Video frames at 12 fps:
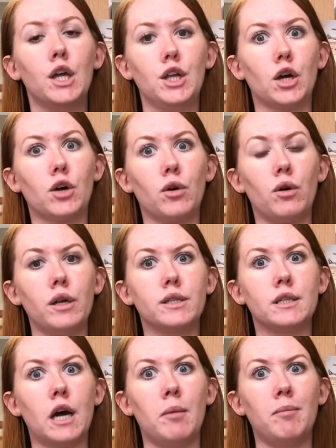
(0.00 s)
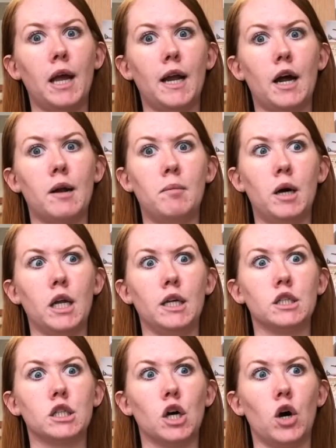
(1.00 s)
your girl is not made out of money,
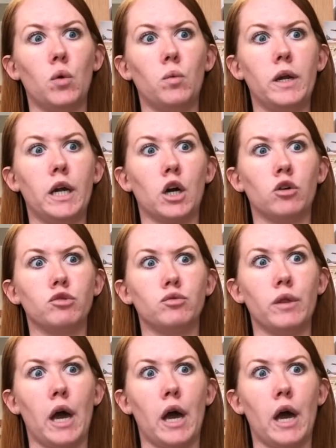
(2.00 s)
so we're not going to do